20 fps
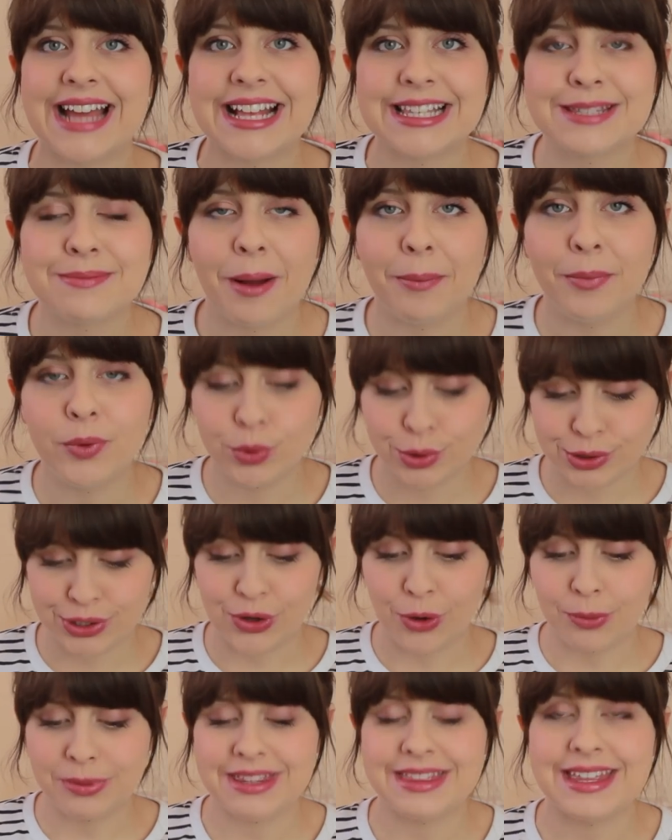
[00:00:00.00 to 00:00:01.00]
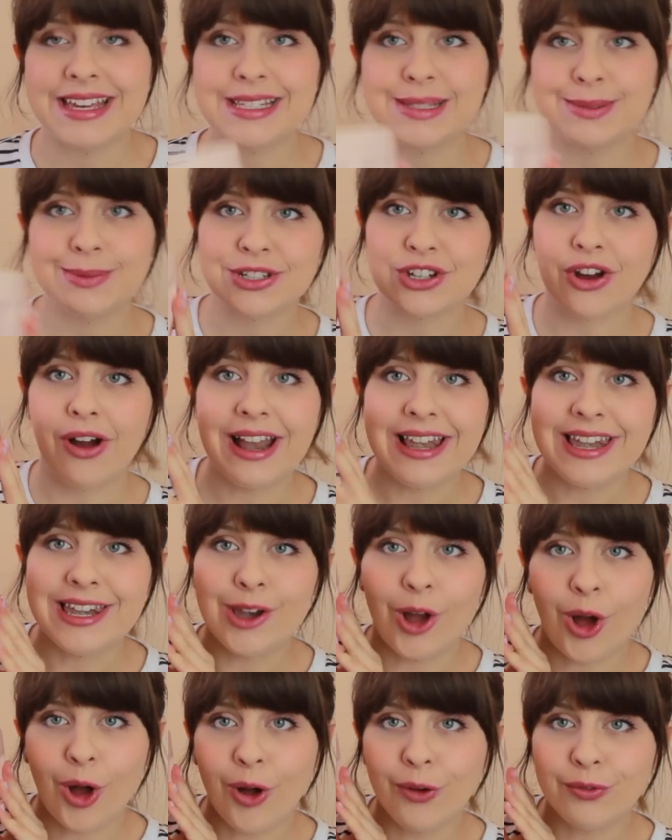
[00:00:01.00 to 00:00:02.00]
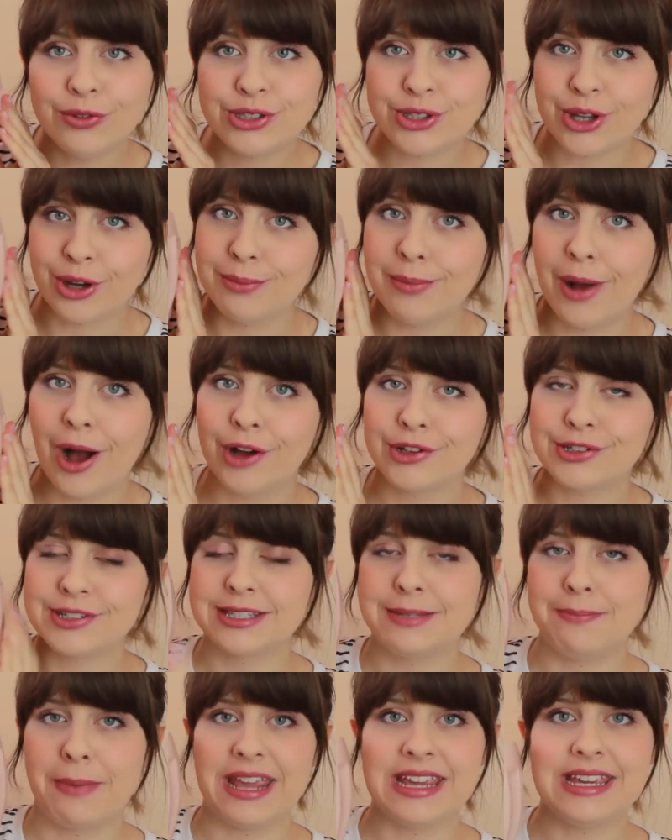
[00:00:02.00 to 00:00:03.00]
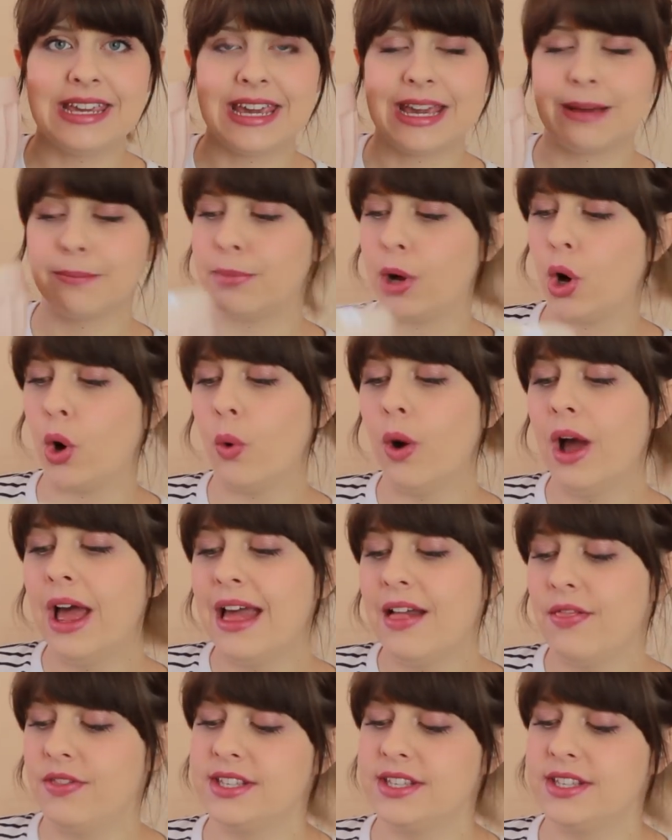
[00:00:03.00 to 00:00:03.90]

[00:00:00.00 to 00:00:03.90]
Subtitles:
Dan's mum also got me this, which I love so much. It's a baking bowl.